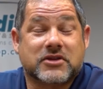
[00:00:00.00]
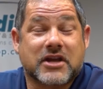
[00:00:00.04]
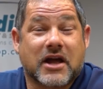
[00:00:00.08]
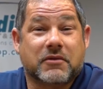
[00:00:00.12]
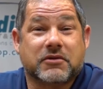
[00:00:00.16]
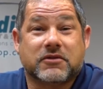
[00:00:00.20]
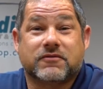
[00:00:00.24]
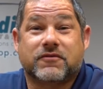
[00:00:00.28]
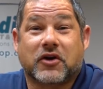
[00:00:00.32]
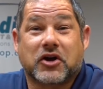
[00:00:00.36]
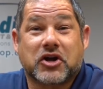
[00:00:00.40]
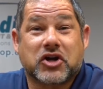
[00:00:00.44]
I
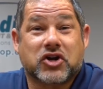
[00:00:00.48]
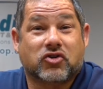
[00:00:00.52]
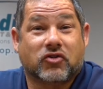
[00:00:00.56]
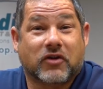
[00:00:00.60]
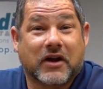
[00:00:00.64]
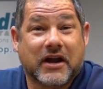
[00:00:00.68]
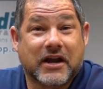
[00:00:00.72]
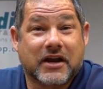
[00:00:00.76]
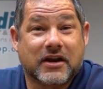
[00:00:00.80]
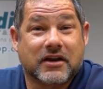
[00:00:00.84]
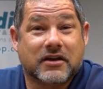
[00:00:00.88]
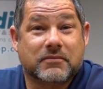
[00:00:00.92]
was very
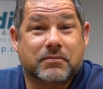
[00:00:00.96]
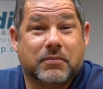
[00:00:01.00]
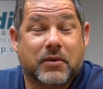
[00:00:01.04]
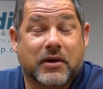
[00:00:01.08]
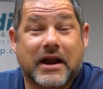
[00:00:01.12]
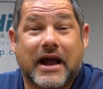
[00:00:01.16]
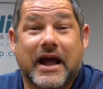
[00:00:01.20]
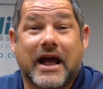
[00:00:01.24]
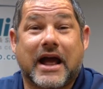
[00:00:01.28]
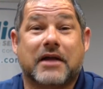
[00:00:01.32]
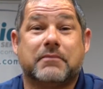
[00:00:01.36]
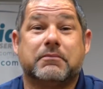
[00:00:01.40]
green, but
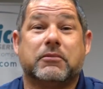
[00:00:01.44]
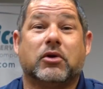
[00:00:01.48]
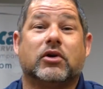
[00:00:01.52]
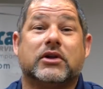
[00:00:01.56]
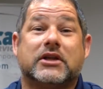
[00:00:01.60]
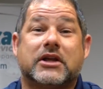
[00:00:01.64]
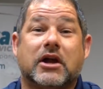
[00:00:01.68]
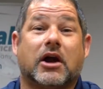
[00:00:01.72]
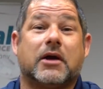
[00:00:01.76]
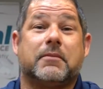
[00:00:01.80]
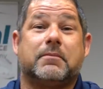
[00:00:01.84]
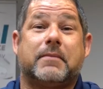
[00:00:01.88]
I had
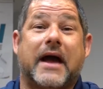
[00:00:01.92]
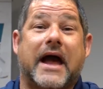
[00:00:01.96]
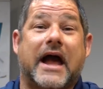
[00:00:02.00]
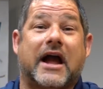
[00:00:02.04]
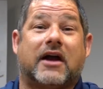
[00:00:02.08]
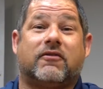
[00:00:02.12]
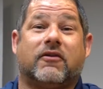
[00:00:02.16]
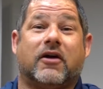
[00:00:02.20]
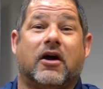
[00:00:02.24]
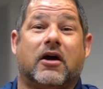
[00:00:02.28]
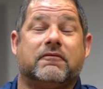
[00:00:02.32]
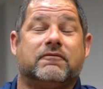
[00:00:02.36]
military
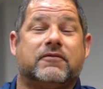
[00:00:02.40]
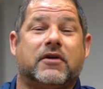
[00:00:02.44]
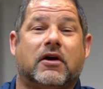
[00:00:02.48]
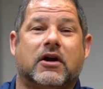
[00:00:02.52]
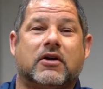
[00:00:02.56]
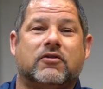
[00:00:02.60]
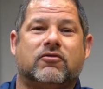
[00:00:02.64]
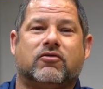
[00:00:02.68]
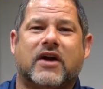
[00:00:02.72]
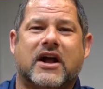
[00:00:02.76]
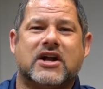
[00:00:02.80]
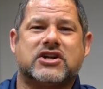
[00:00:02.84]
background, very
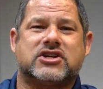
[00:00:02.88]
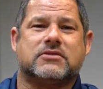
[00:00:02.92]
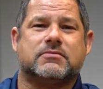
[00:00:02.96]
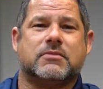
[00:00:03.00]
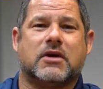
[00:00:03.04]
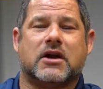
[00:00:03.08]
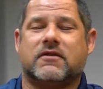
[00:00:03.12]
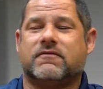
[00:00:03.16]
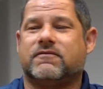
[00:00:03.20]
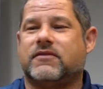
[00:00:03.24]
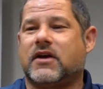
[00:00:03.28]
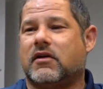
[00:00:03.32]

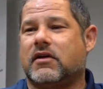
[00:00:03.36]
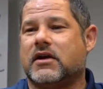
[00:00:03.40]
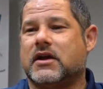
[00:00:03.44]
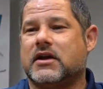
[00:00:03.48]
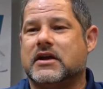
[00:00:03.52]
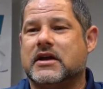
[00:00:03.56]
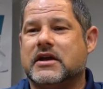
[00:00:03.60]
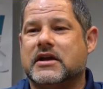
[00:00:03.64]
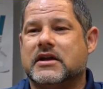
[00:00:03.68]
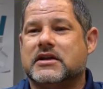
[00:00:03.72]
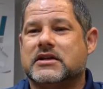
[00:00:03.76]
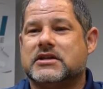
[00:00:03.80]
regimented, very
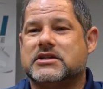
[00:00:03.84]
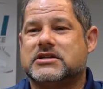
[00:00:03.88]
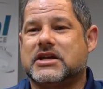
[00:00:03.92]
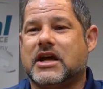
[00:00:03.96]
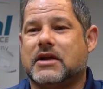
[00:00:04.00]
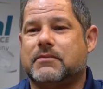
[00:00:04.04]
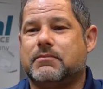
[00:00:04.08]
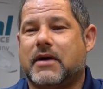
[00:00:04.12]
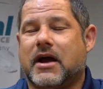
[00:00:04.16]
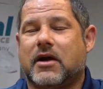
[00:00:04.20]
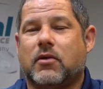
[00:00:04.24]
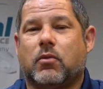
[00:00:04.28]
set
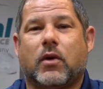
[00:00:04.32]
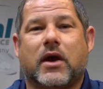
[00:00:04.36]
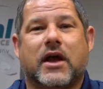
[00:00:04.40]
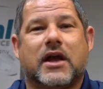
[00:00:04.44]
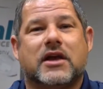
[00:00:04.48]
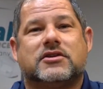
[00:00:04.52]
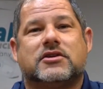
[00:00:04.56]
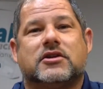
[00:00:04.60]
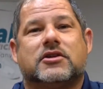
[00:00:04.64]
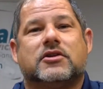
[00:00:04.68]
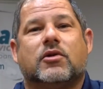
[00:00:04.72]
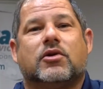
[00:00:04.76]
in my
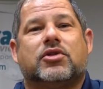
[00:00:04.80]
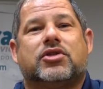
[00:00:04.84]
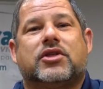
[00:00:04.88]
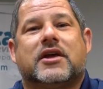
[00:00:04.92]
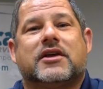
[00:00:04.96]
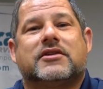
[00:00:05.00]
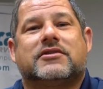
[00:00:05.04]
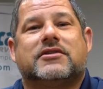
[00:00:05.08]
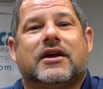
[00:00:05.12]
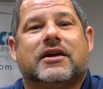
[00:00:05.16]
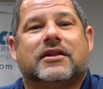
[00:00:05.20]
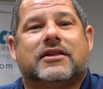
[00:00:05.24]
ways to do
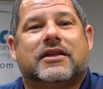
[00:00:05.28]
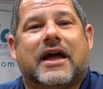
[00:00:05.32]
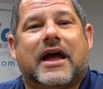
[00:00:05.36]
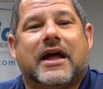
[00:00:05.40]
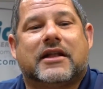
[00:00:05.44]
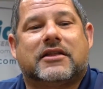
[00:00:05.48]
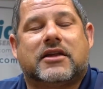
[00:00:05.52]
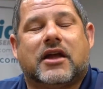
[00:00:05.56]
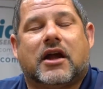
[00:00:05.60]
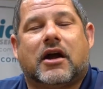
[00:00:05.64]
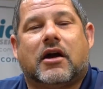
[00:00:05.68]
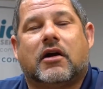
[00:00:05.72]
things like
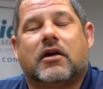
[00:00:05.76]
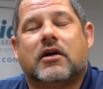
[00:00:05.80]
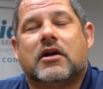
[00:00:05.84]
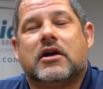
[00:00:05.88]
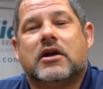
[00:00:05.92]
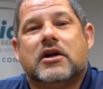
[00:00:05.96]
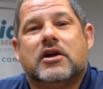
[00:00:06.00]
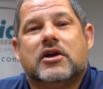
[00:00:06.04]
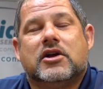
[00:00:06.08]
that there.